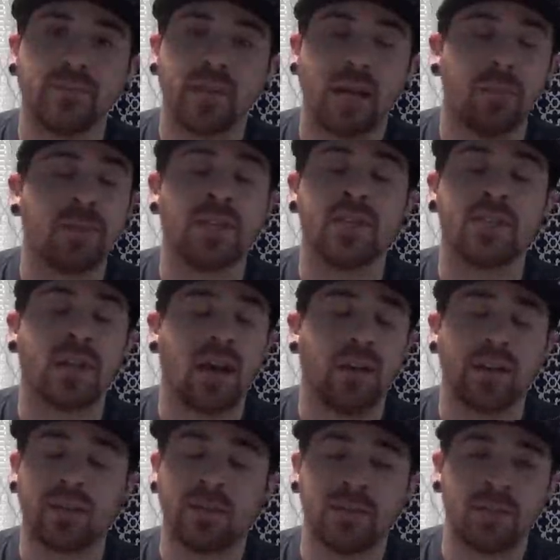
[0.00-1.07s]
I'm done
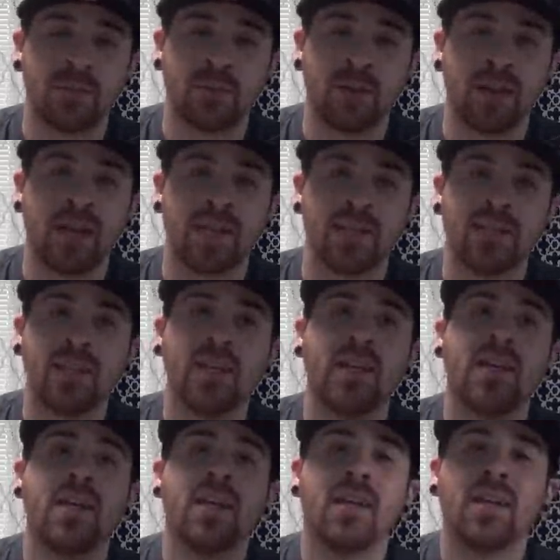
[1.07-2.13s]
talking. I'm done ranting.
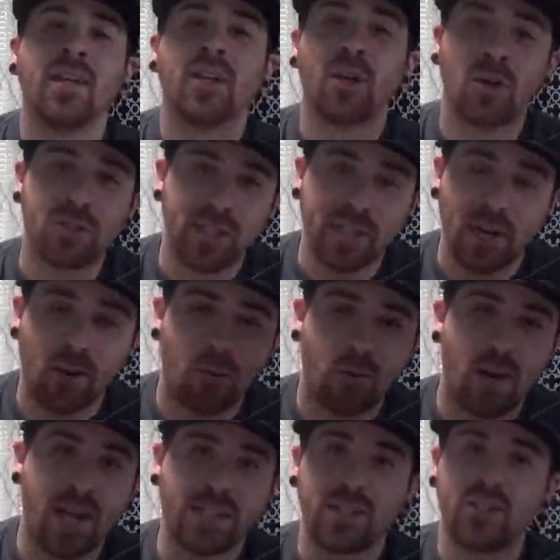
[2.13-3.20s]
Go check out
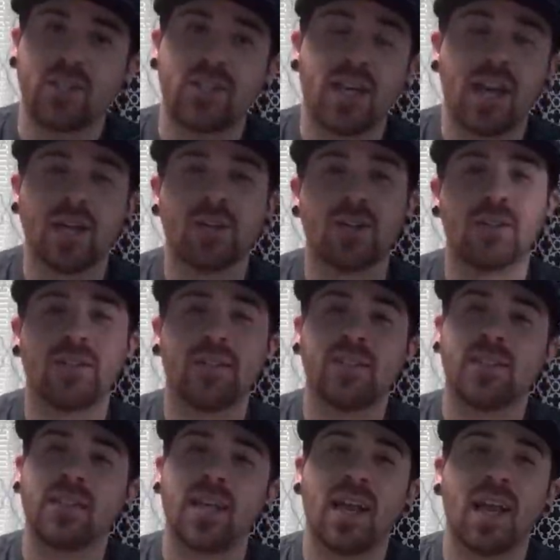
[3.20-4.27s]
Watts' channel.
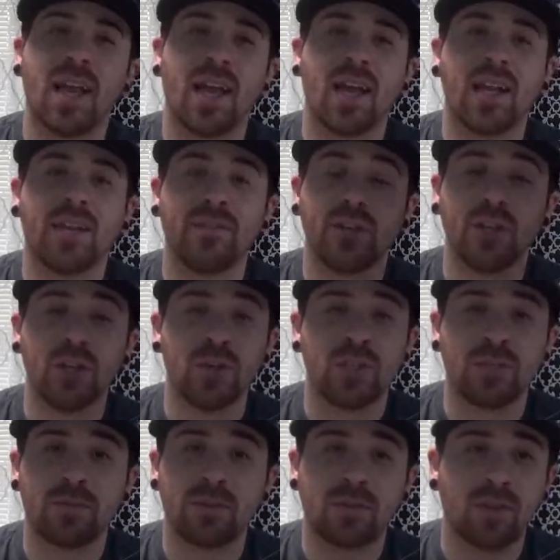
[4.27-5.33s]
And if you're new,
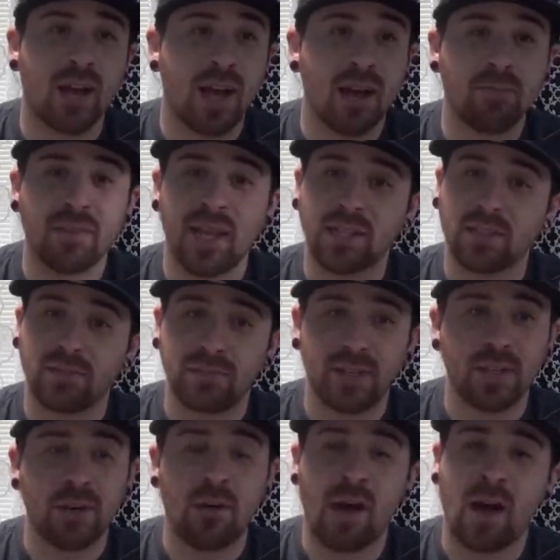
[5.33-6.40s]
subscribe, like the
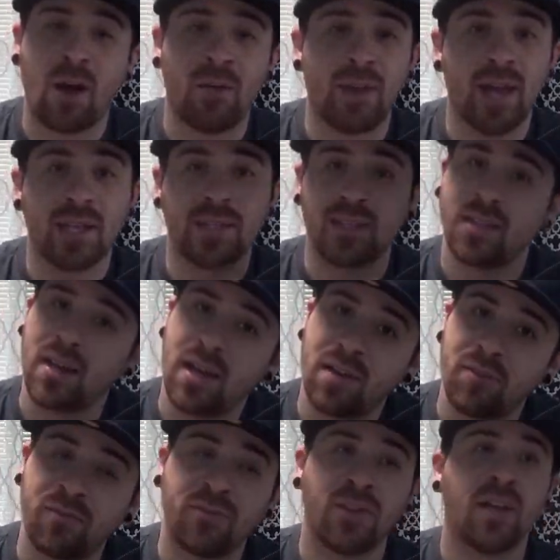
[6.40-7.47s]
video, all that
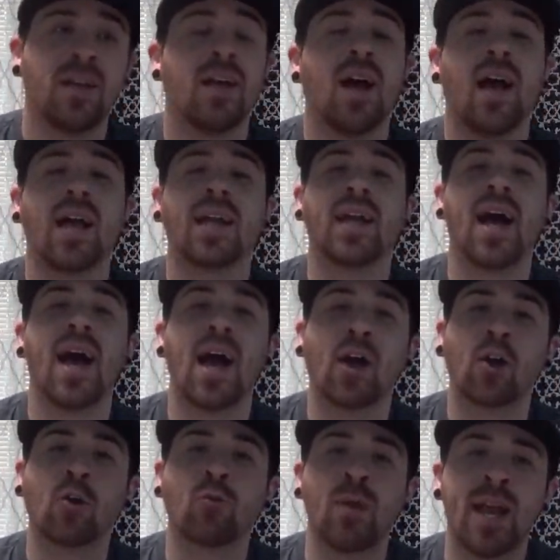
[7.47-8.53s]
stuff. I got a
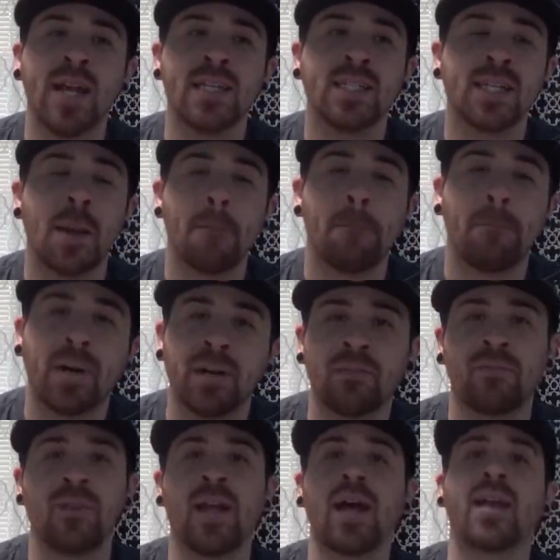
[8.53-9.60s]
crazy
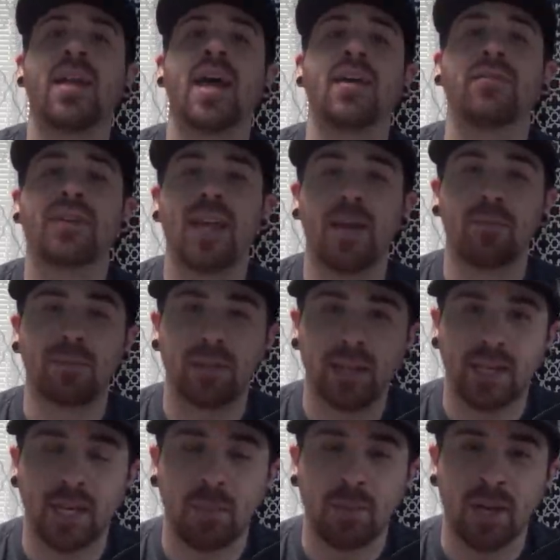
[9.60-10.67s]
butterfly knife
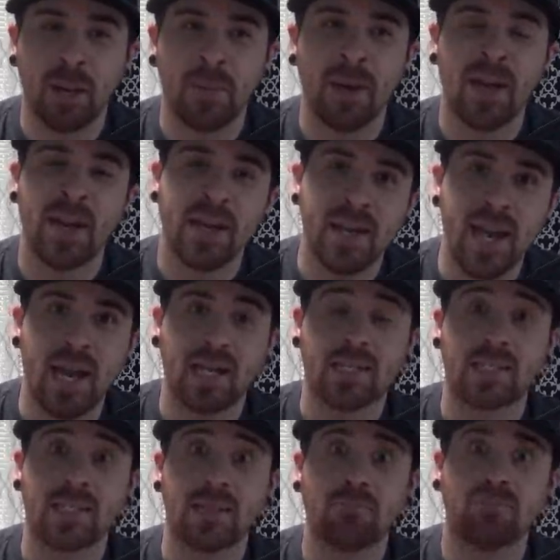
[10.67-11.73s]
gameplay coming up
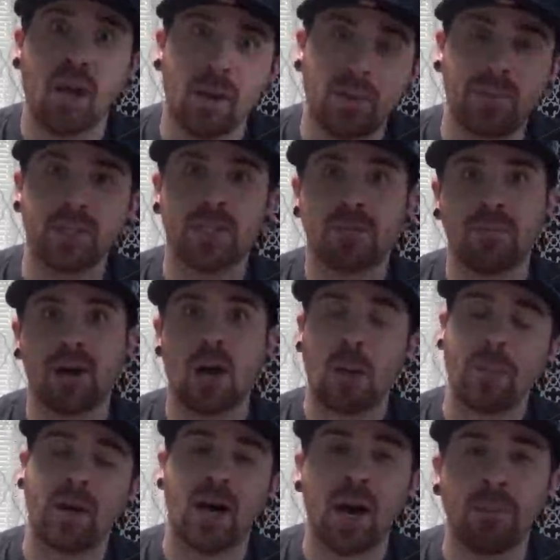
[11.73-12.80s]
next. Probably tomorrow
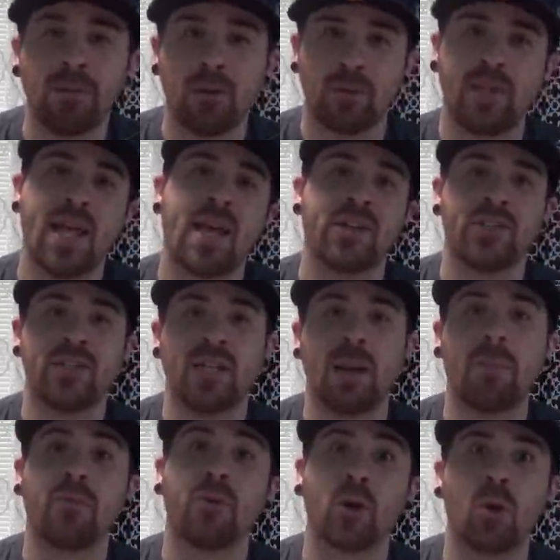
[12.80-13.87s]
I'm going to upload that shit.
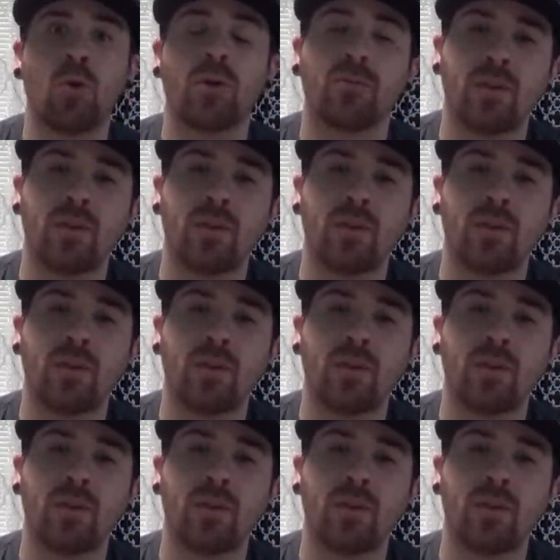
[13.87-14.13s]
I'm going to record it